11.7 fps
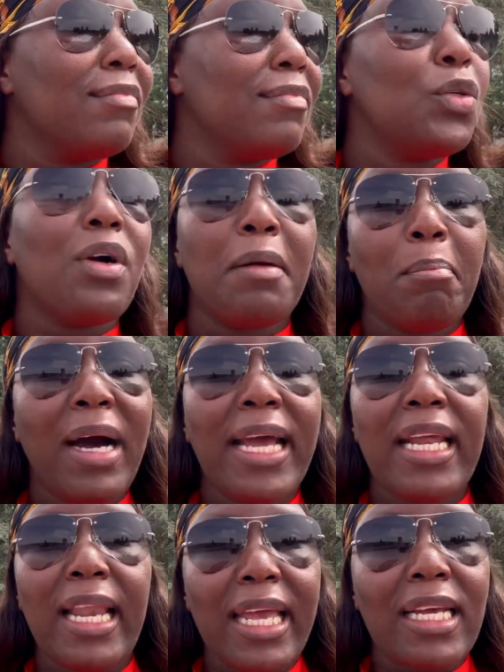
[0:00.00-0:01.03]
You can buy
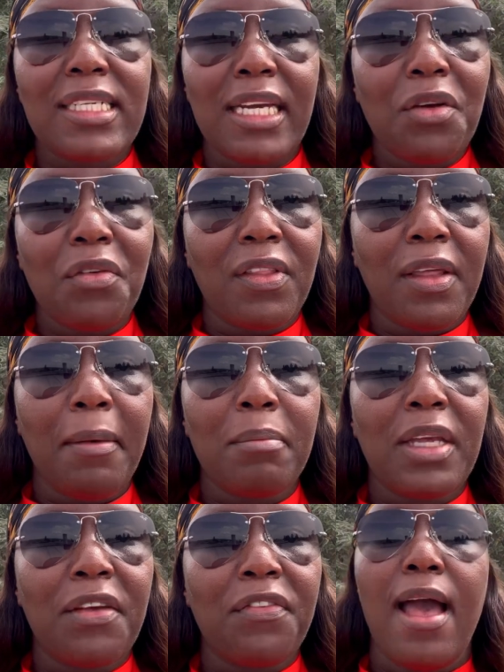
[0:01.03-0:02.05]
like 10 of them.
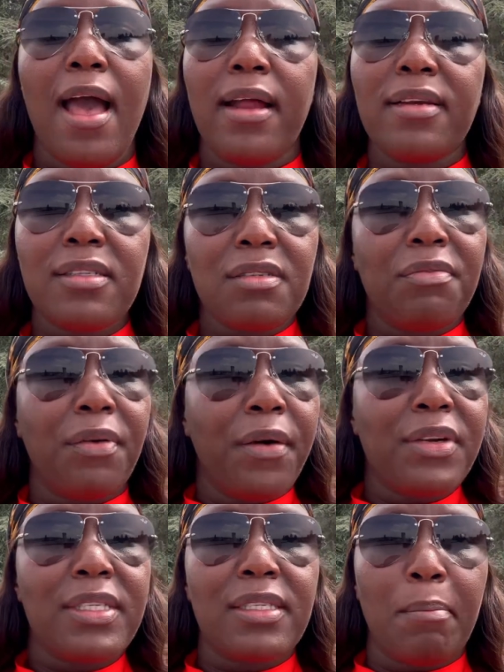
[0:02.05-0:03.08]
And it's
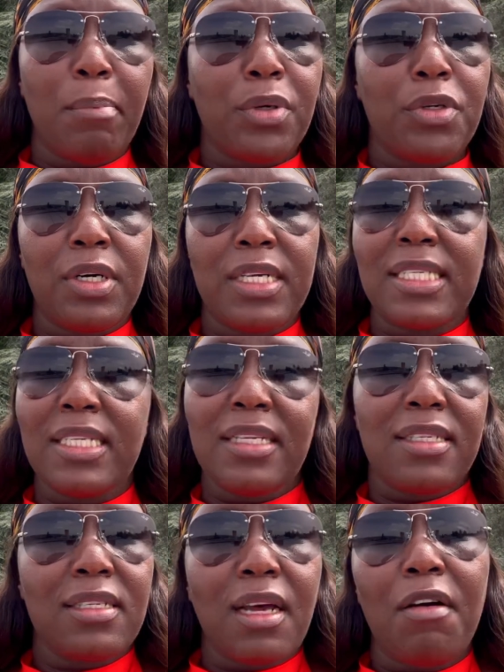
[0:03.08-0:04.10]
very simple dress. It
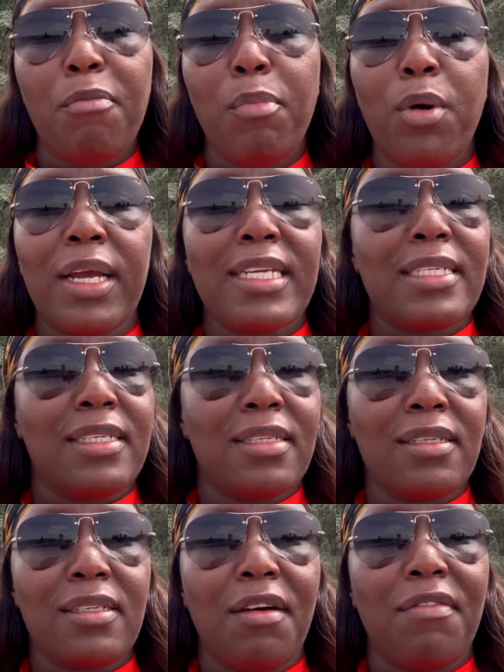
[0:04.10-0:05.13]
doesn't have pocket, it
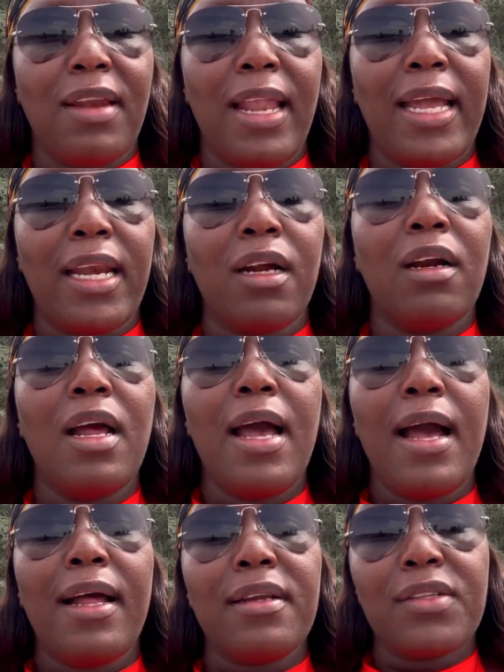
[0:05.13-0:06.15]
doesn't have liner,
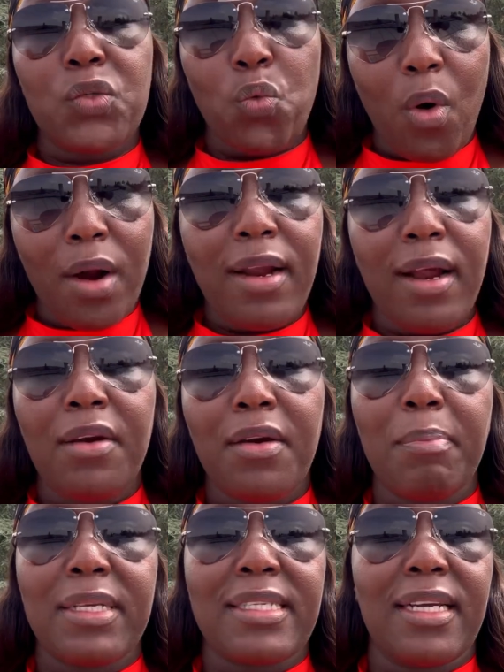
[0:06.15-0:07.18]
and it's
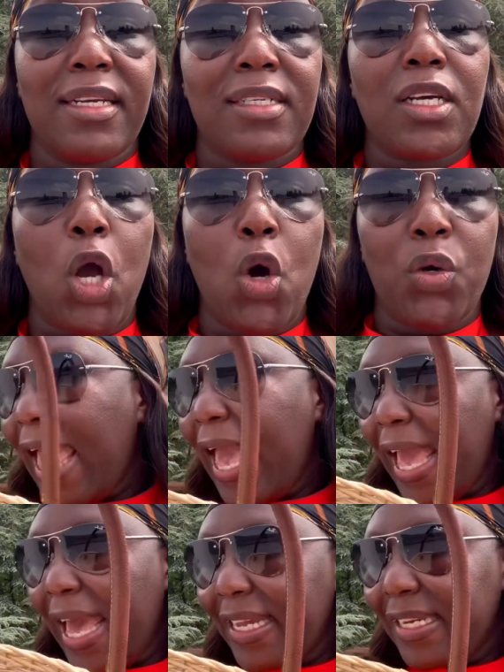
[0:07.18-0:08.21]
100% cotton.
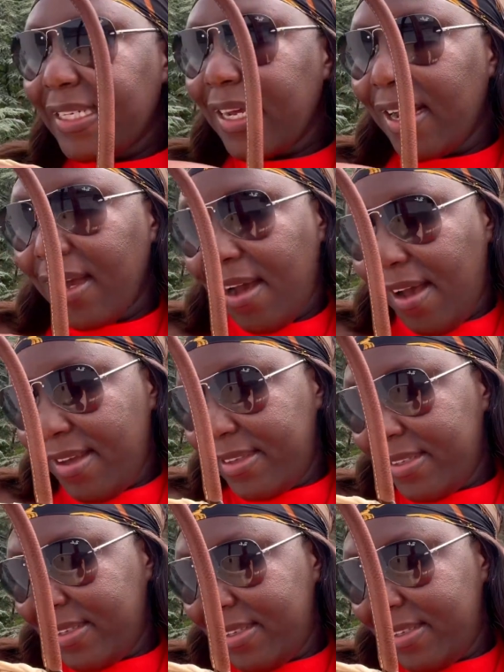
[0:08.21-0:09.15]
And guys,